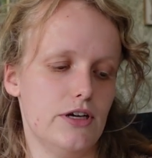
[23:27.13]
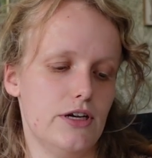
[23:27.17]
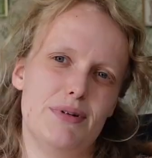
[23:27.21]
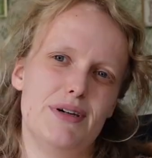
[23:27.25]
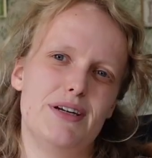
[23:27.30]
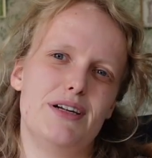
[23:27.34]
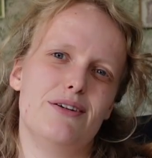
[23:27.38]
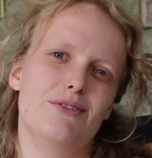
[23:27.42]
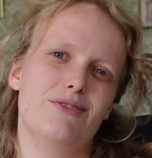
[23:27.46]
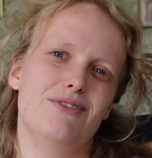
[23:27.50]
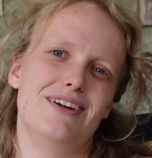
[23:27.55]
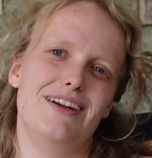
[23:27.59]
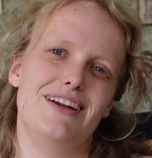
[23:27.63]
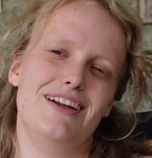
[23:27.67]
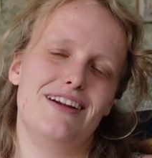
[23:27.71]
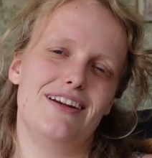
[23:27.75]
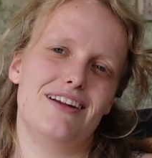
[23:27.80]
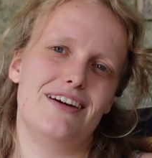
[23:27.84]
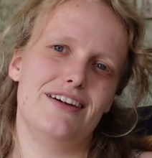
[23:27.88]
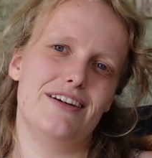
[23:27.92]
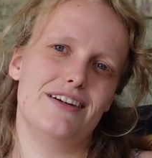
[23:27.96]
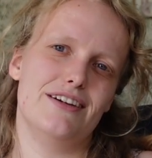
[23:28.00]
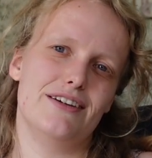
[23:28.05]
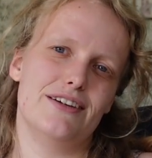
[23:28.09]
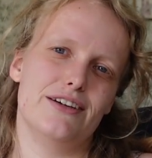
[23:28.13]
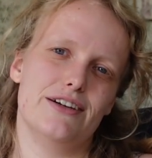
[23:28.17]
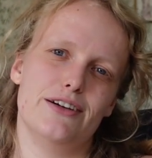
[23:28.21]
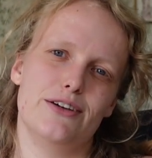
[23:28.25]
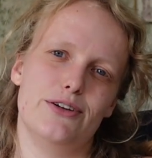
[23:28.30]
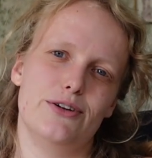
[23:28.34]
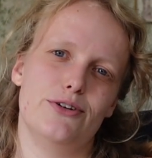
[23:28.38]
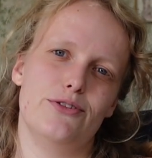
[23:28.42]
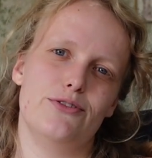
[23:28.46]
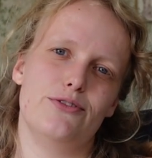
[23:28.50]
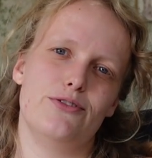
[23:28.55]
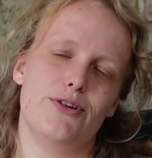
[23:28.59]
but I really like
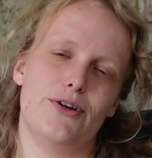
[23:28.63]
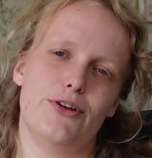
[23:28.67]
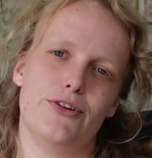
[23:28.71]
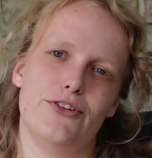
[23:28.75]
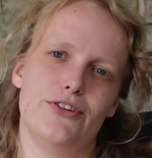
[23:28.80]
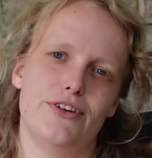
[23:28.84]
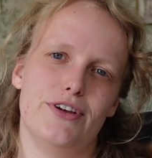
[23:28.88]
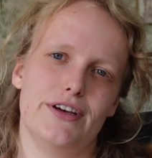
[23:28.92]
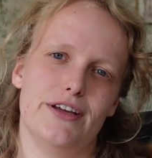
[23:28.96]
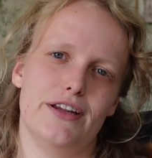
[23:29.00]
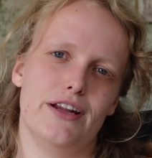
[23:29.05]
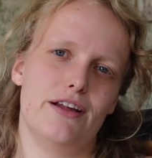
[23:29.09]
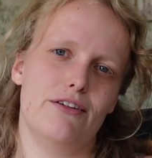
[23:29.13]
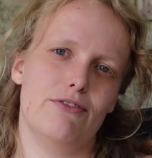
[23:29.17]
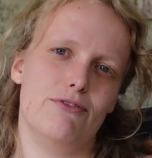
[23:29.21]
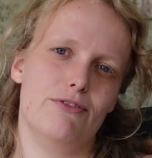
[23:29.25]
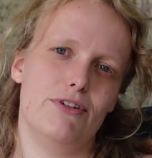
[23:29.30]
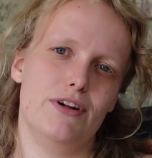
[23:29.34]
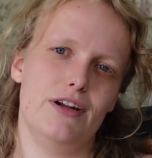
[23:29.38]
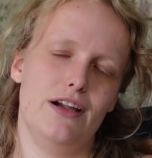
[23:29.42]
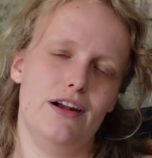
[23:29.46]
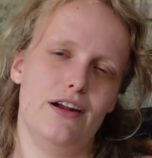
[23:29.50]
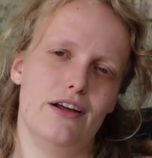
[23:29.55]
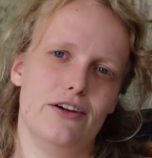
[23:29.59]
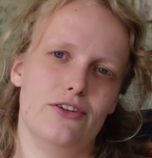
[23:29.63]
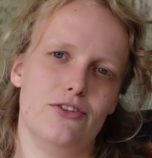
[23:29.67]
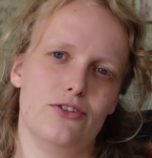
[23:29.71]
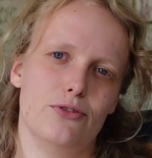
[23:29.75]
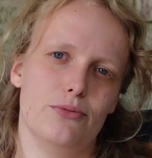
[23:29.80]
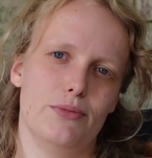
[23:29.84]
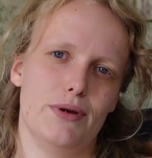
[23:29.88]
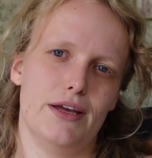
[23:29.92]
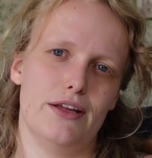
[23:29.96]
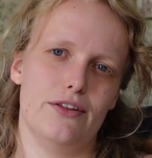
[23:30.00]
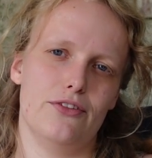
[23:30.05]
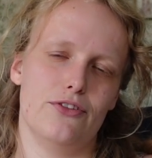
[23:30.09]
a good flossing and I really like
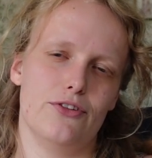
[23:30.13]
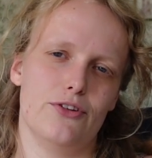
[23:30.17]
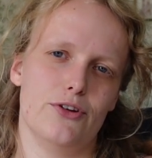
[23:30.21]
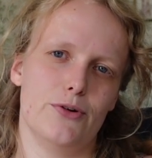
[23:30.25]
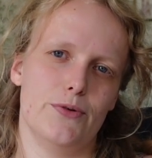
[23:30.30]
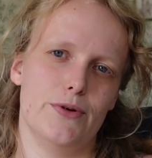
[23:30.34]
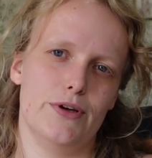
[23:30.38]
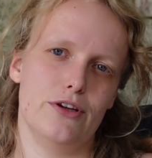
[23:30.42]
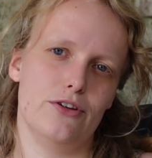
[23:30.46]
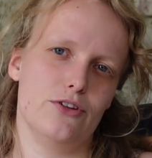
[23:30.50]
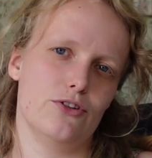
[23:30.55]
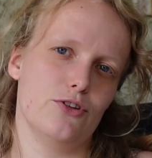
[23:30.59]
some hand sewing,